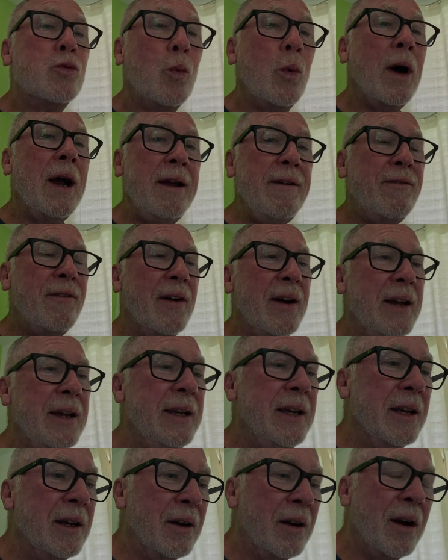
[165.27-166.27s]
Wi-Fi
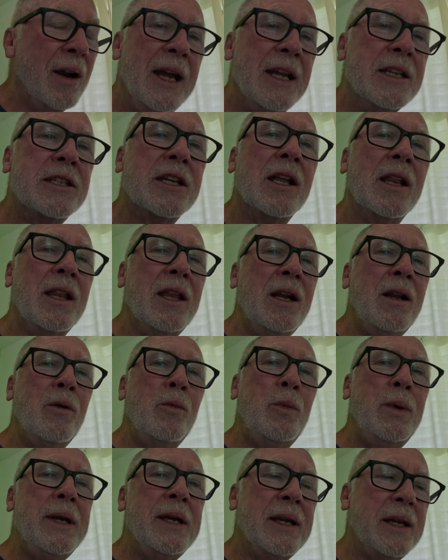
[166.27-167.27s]
here. It's a little
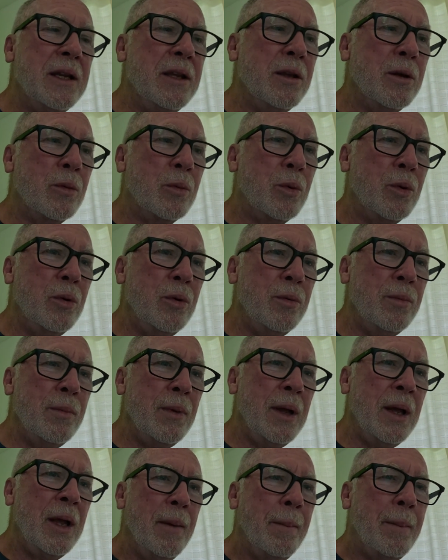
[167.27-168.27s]
weak in the
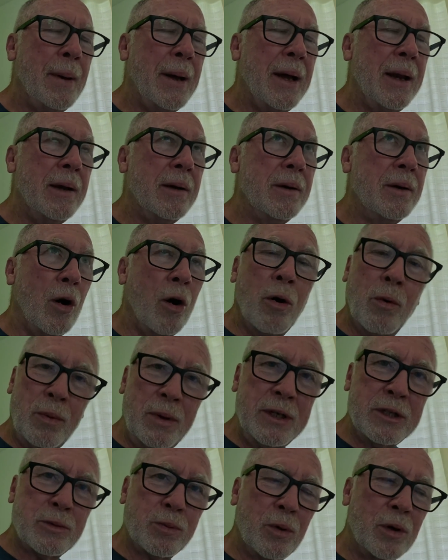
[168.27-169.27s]
room, but
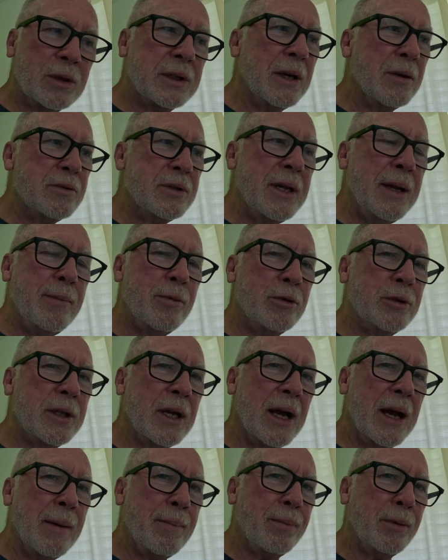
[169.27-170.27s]
always worked. I was able
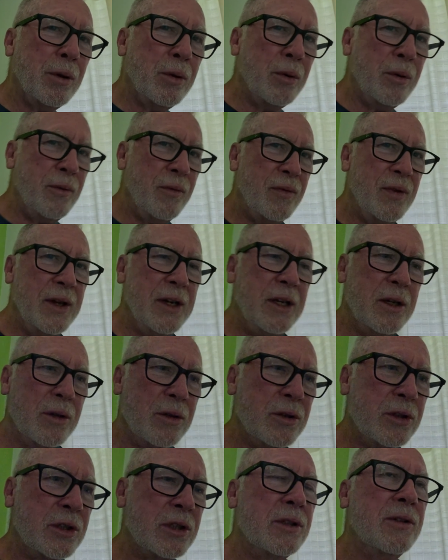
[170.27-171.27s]
to upload
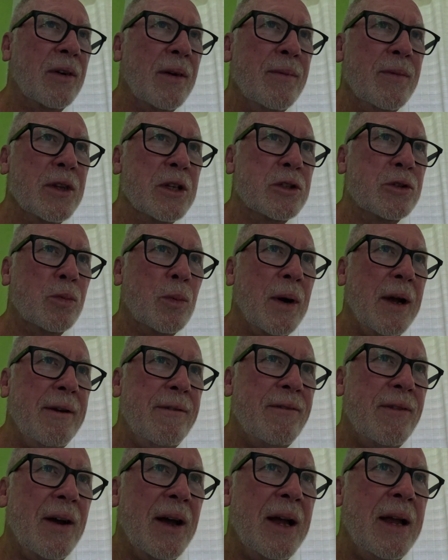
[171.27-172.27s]
videos from this
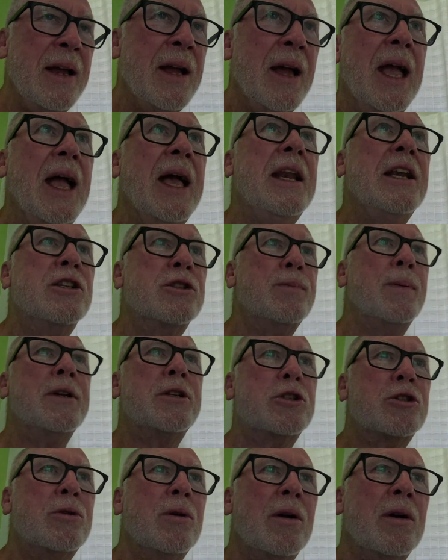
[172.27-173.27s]
Wi-Fi, and it's
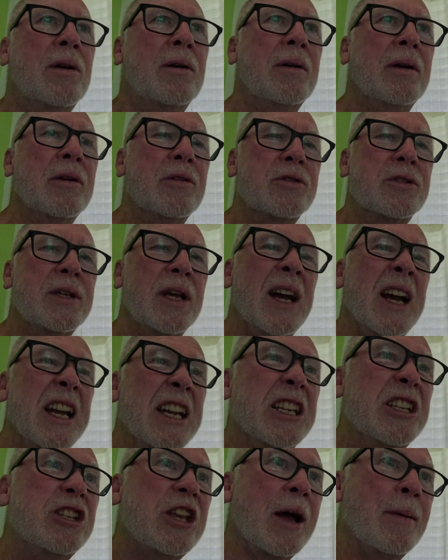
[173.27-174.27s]
much stronger
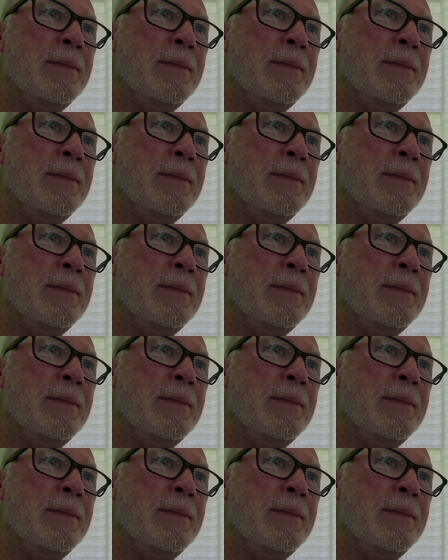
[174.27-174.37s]
outside. I